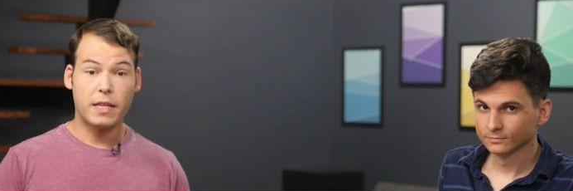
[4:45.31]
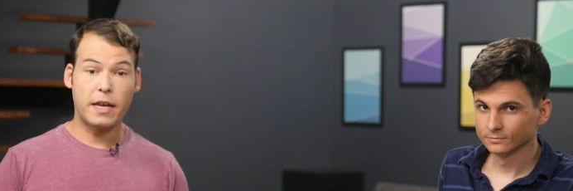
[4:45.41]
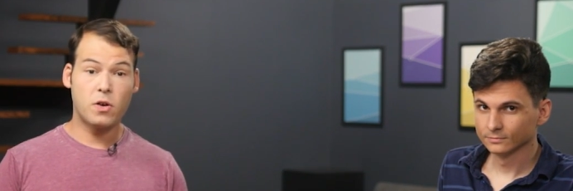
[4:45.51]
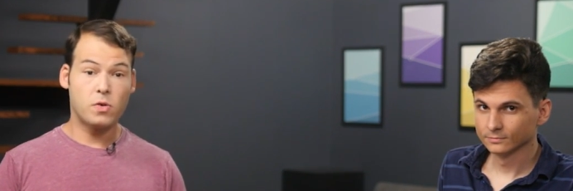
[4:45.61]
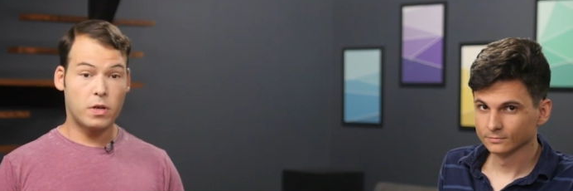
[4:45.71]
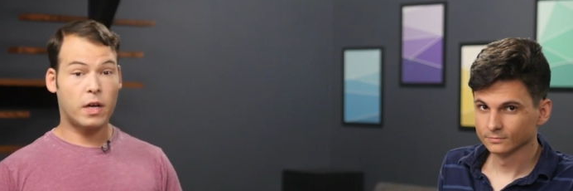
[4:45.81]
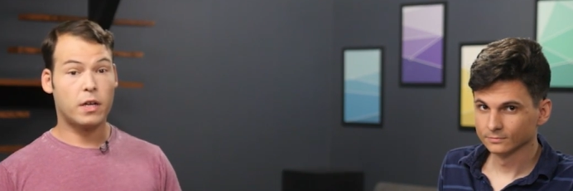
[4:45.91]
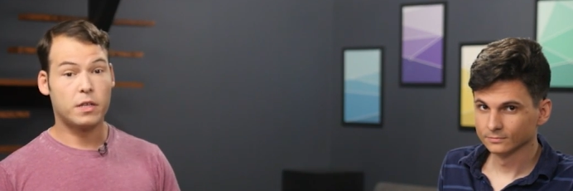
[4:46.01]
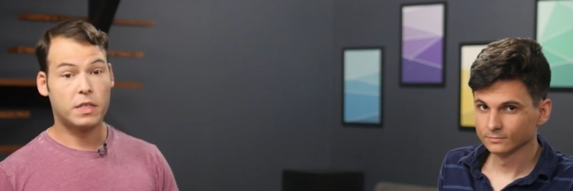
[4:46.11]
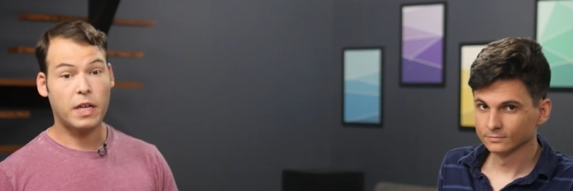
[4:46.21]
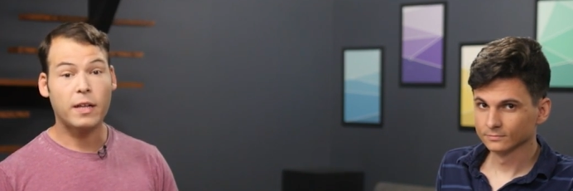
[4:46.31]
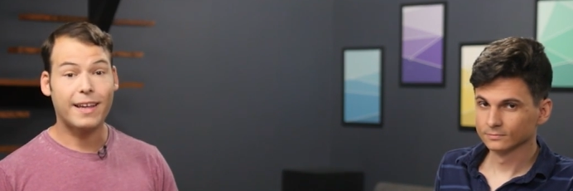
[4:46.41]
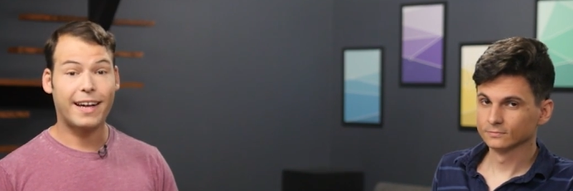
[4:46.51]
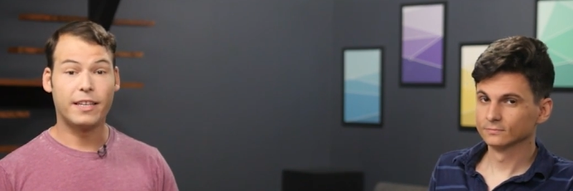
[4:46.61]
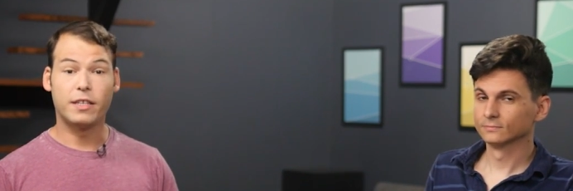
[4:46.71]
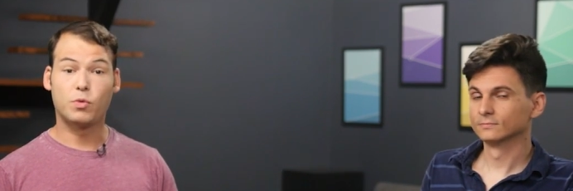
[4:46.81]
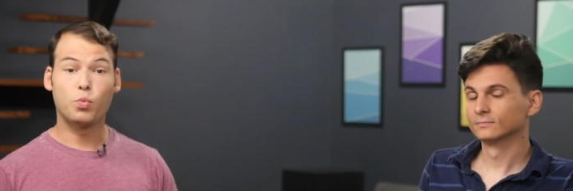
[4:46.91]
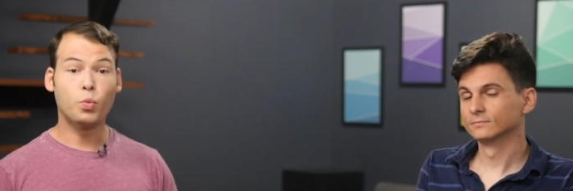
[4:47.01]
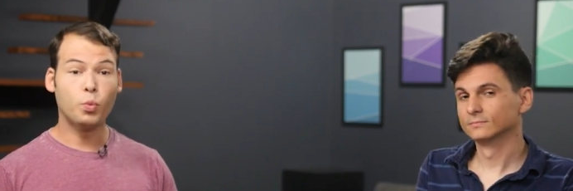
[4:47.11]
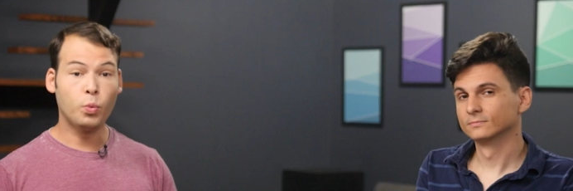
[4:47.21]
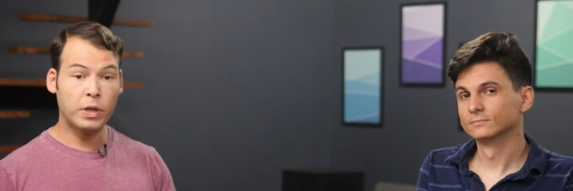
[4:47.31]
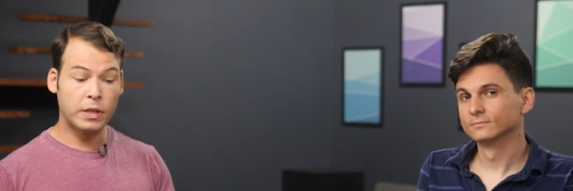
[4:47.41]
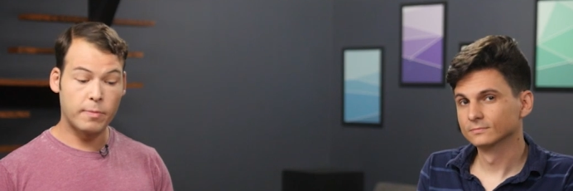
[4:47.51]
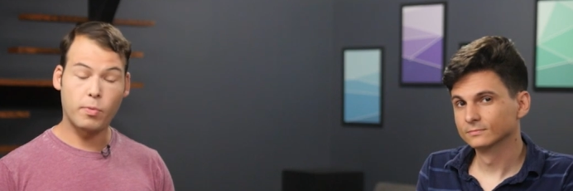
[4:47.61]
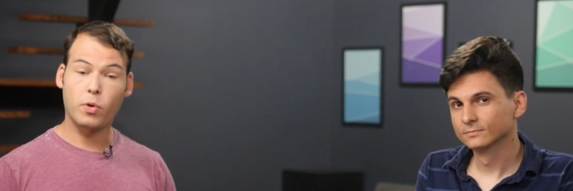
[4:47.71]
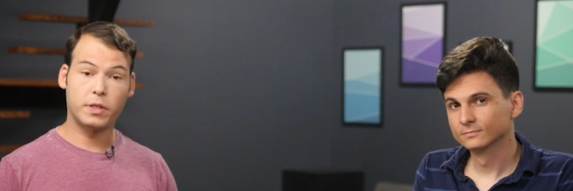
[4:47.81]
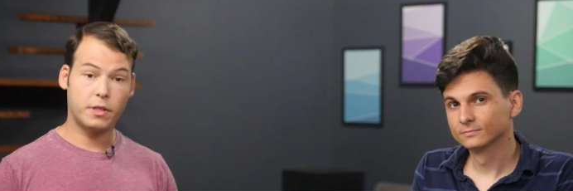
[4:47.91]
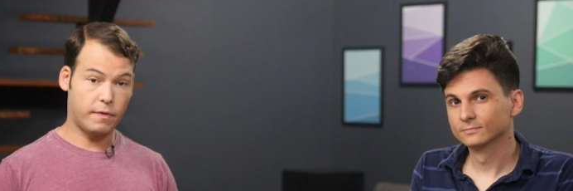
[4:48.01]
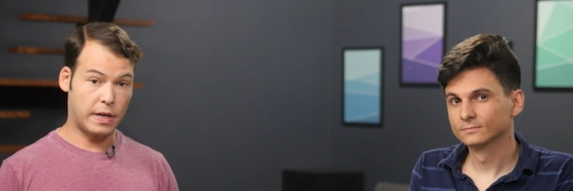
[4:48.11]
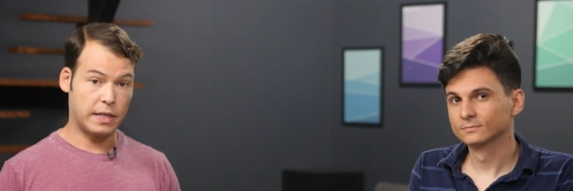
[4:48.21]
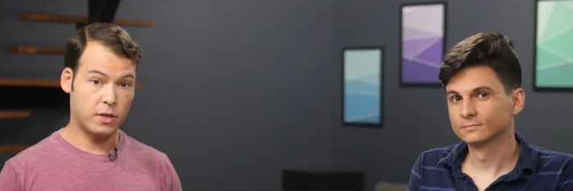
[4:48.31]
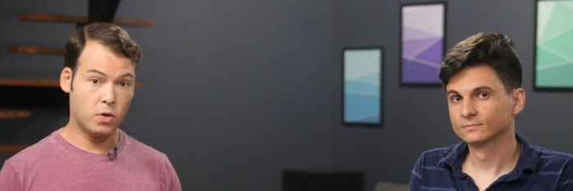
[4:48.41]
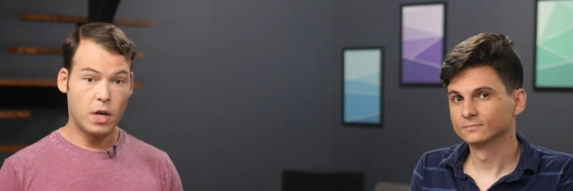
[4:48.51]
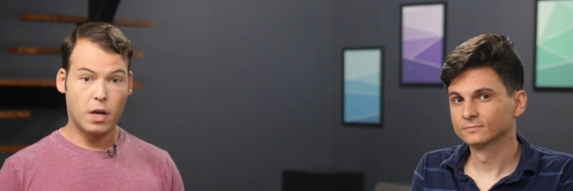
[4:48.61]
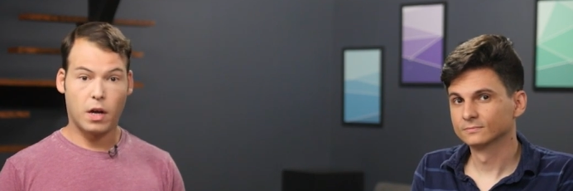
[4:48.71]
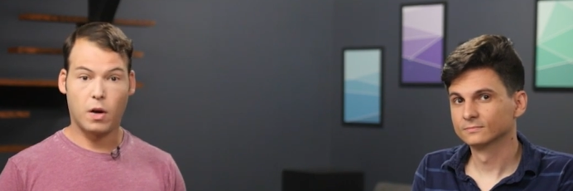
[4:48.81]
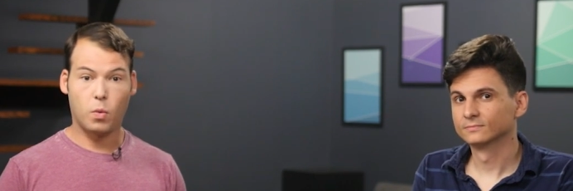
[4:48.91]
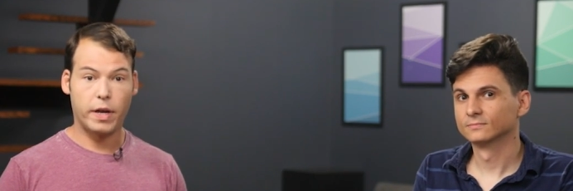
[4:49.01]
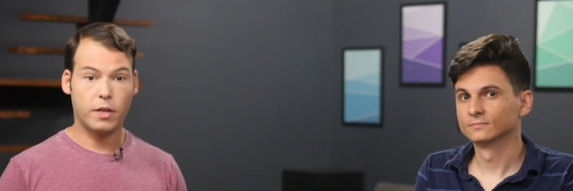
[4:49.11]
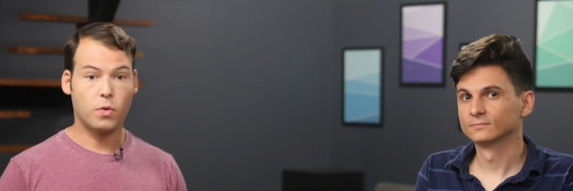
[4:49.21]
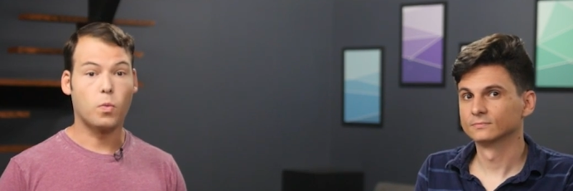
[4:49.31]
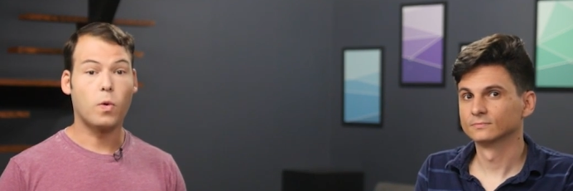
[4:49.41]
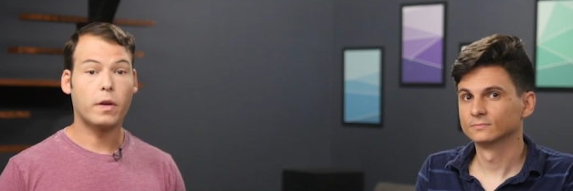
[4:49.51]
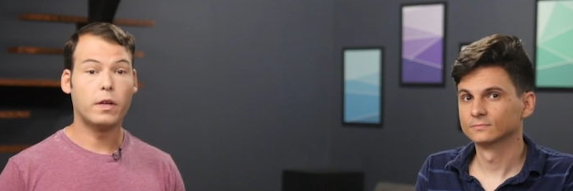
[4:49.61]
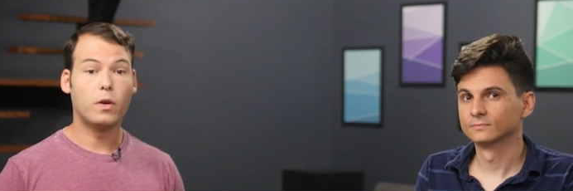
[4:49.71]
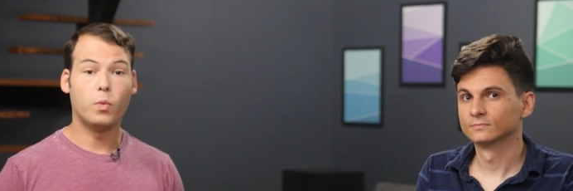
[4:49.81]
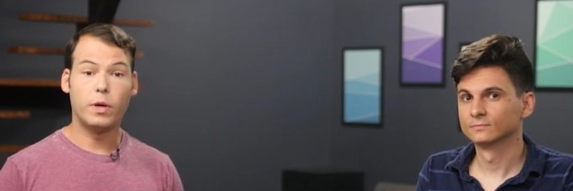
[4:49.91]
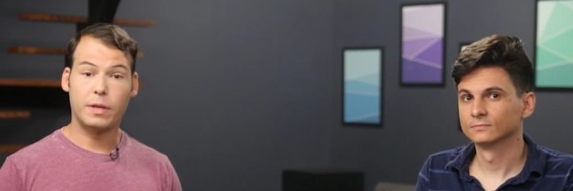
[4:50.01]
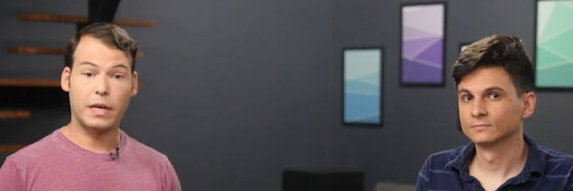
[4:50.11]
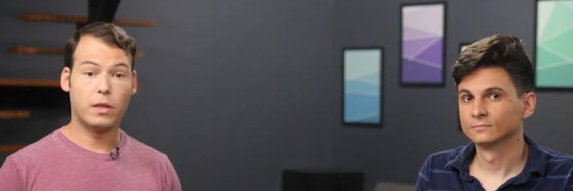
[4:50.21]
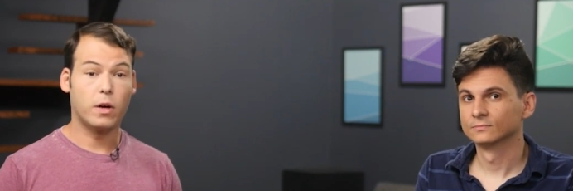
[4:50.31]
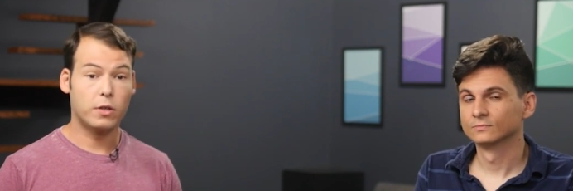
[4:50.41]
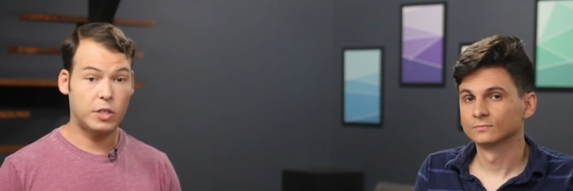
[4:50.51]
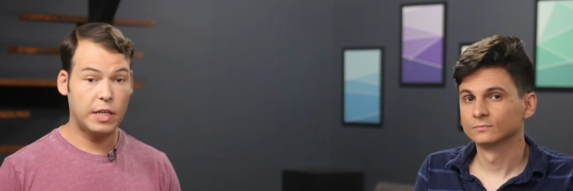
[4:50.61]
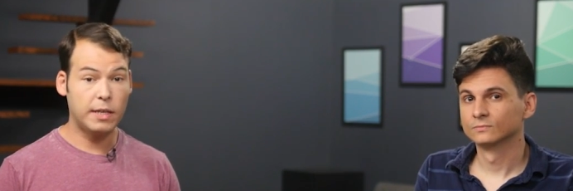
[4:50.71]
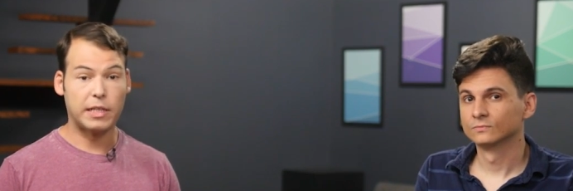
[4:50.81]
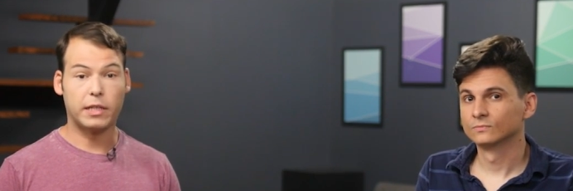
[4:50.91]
Speaker 1: Now, uh, style guide is really important to follow uh, when you're working with a large team.